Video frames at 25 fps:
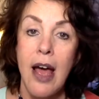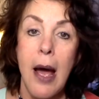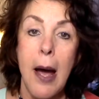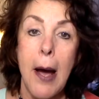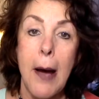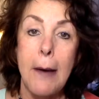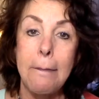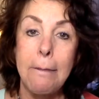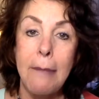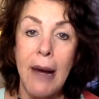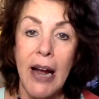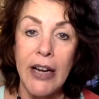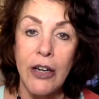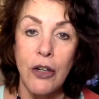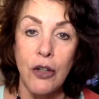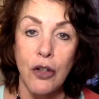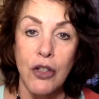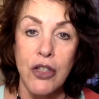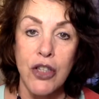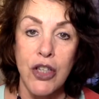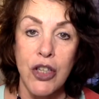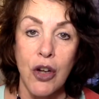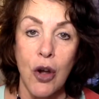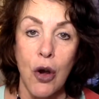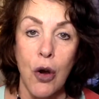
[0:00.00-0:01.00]
a
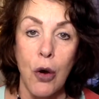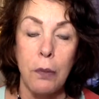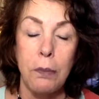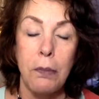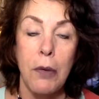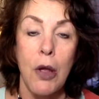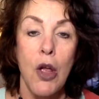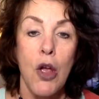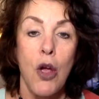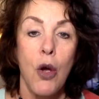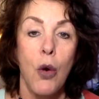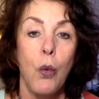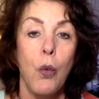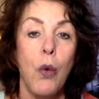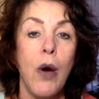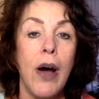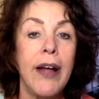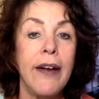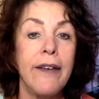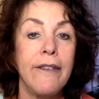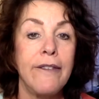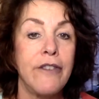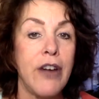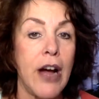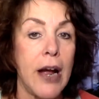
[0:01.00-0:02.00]
microscope
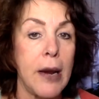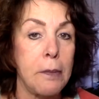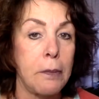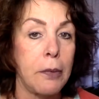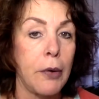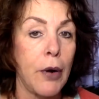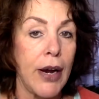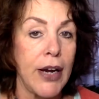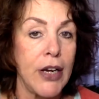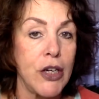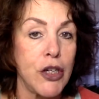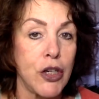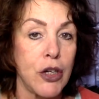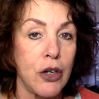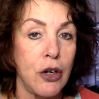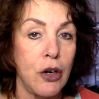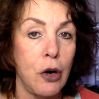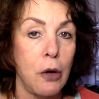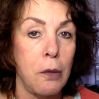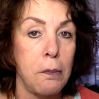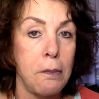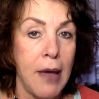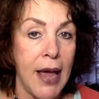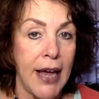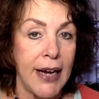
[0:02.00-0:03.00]
what
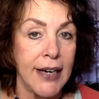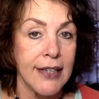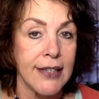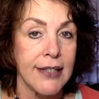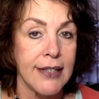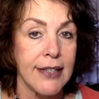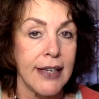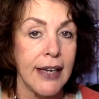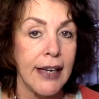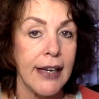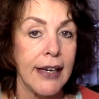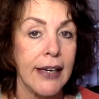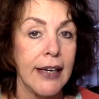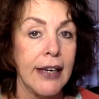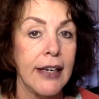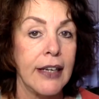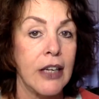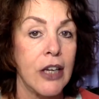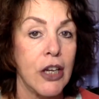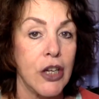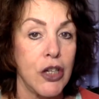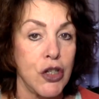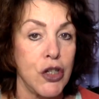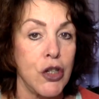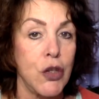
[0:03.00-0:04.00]
vibrational medicine
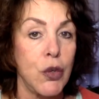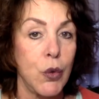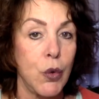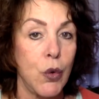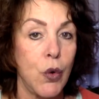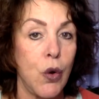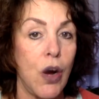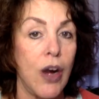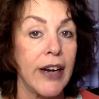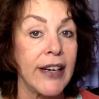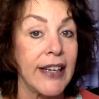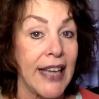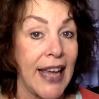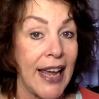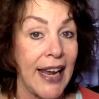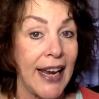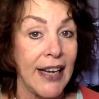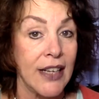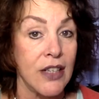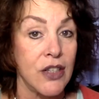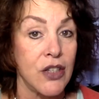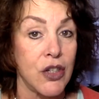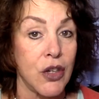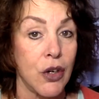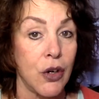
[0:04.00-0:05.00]
can do on
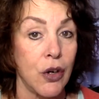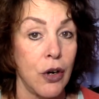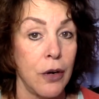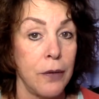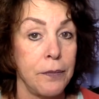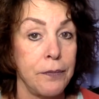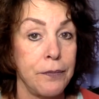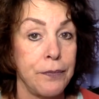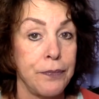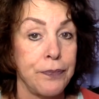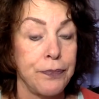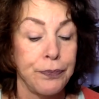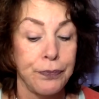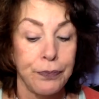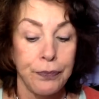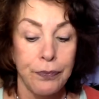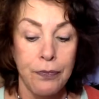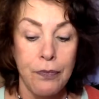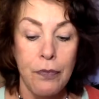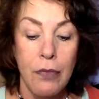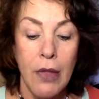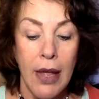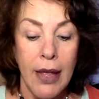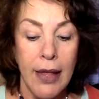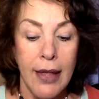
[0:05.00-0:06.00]
cancer.
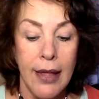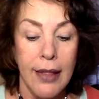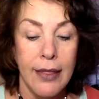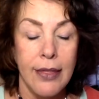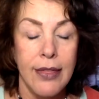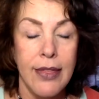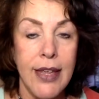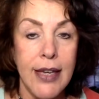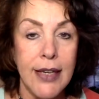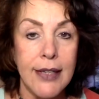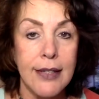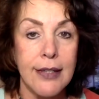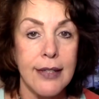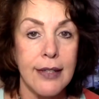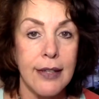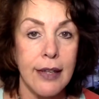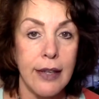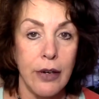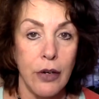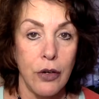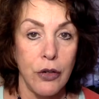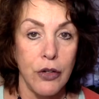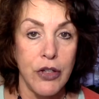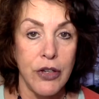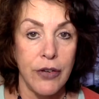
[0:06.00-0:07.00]
This
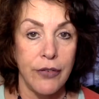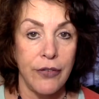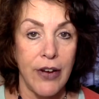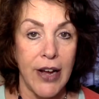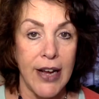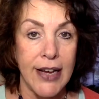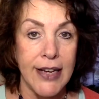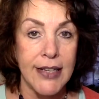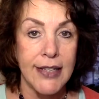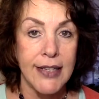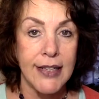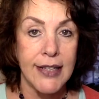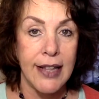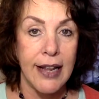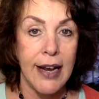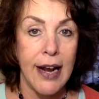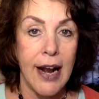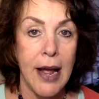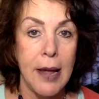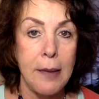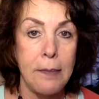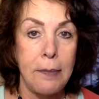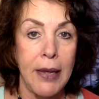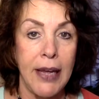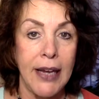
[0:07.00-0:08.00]
little device that
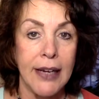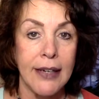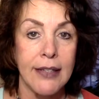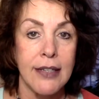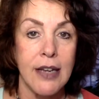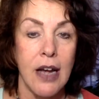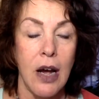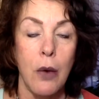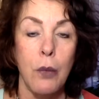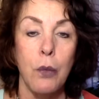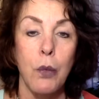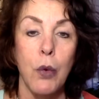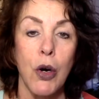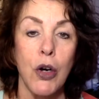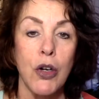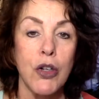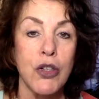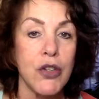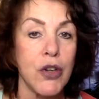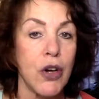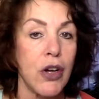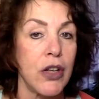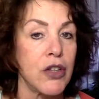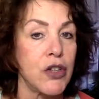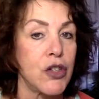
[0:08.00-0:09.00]
I picked up
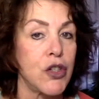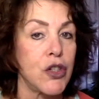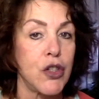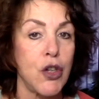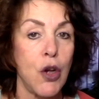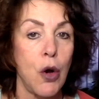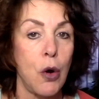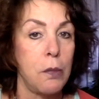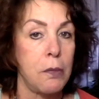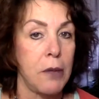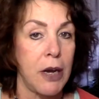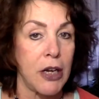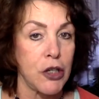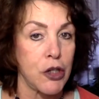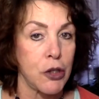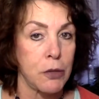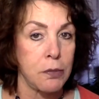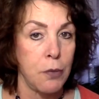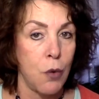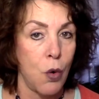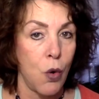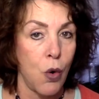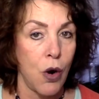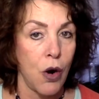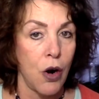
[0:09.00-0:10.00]
works on so much
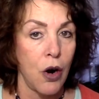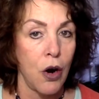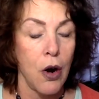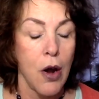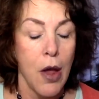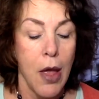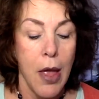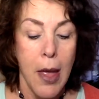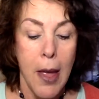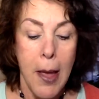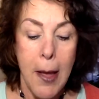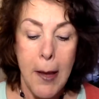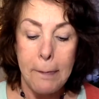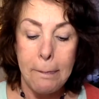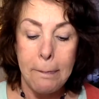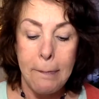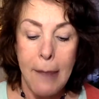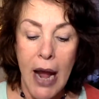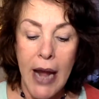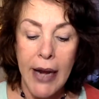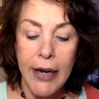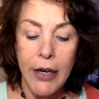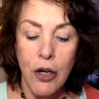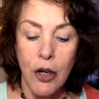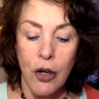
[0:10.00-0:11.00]
more.
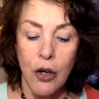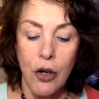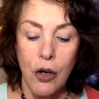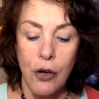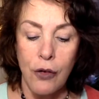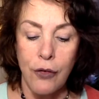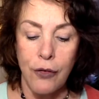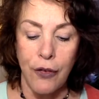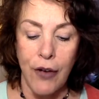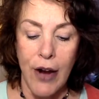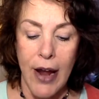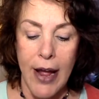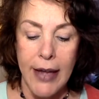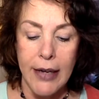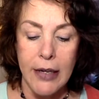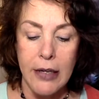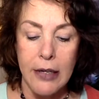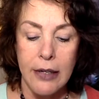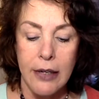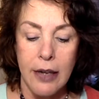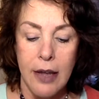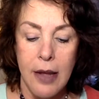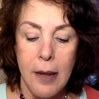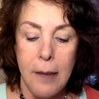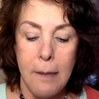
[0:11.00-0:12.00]
My
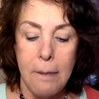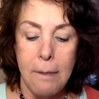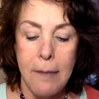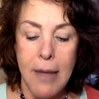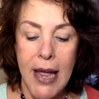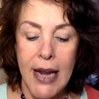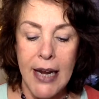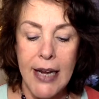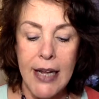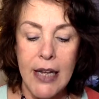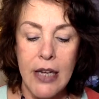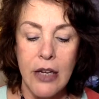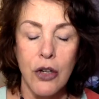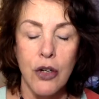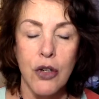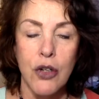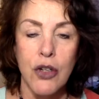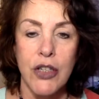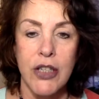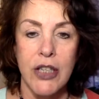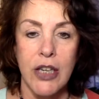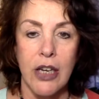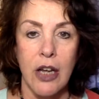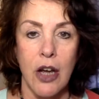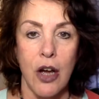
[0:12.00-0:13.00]
girlfriend, many
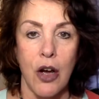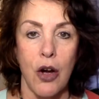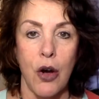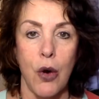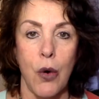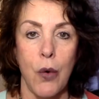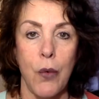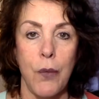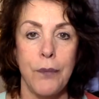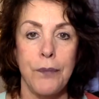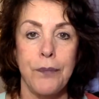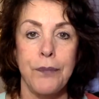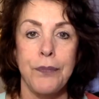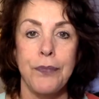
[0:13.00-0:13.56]
years ago,